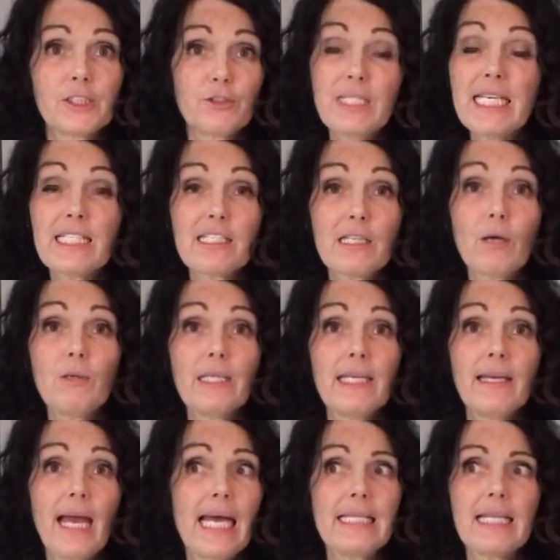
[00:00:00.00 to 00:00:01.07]
Drink it
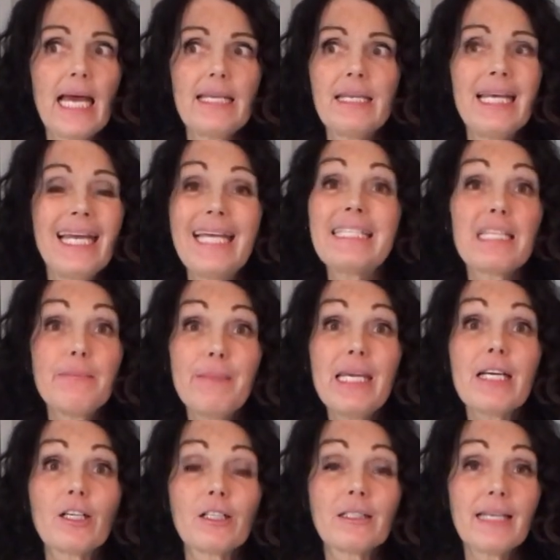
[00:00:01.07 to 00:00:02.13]
slowly, and it's a
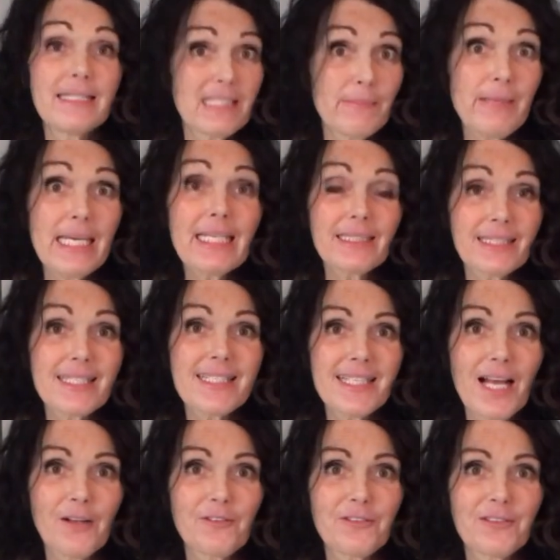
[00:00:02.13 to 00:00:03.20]
meal. It's a meal in
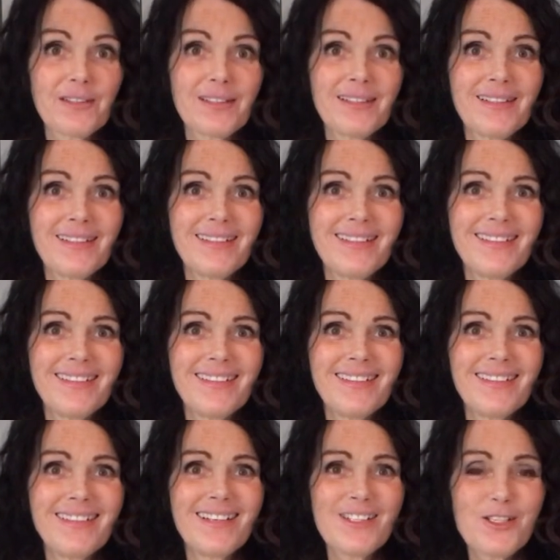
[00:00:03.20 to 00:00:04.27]
itself.
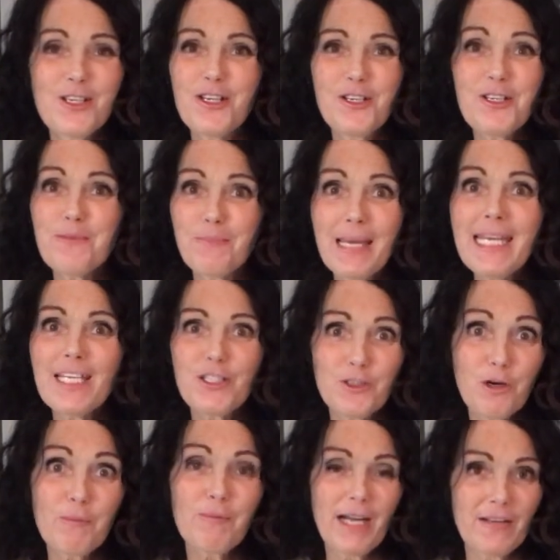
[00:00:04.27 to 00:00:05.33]
So you could make it
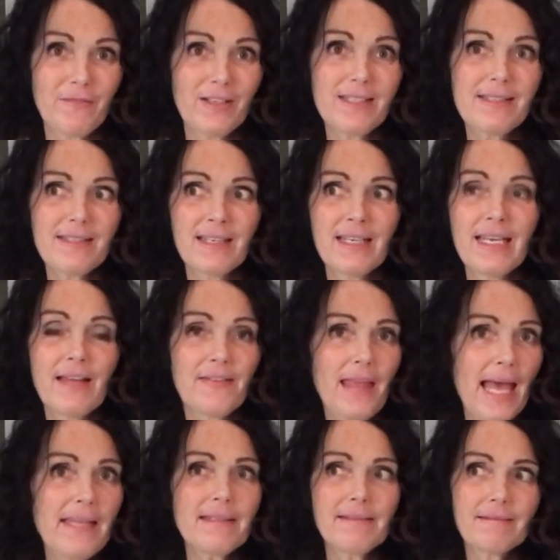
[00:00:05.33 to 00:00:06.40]
your breakfast,
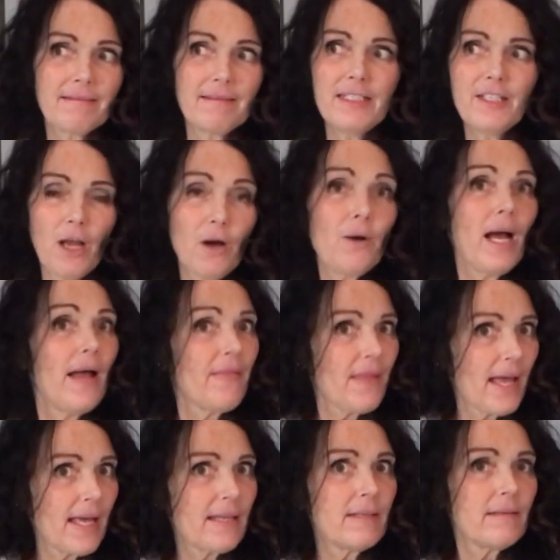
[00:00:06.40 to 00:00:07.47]
that, you know, and
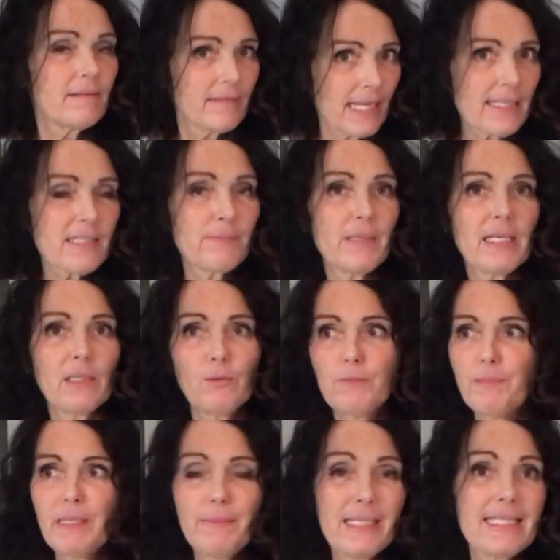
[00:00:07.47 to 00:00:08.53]
then next meal
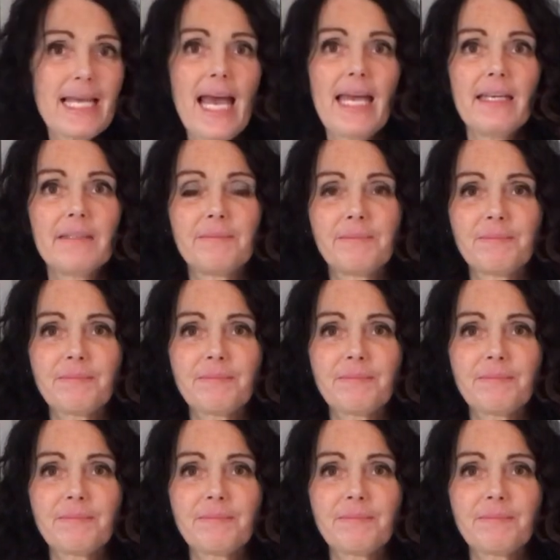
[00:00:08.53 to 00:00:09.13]
would be midday.